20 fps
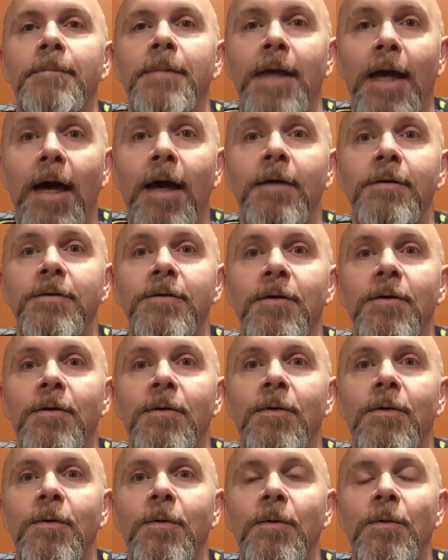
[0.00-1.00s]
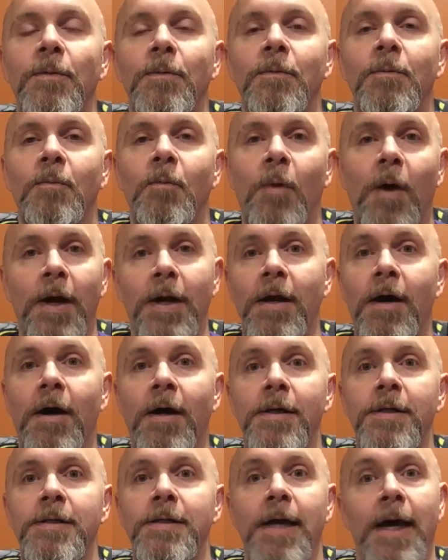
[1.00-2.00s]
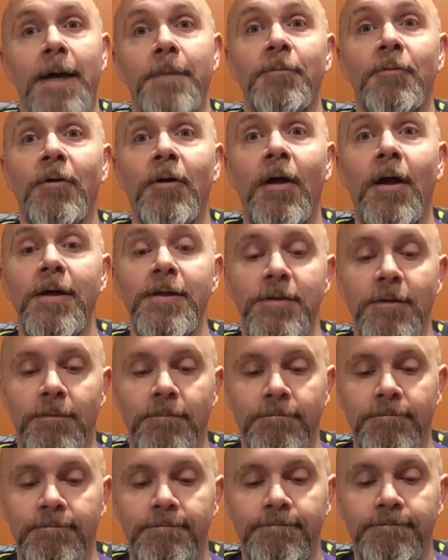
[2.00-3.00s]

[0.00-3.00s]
Yeah, so why not Admiral Ozzel?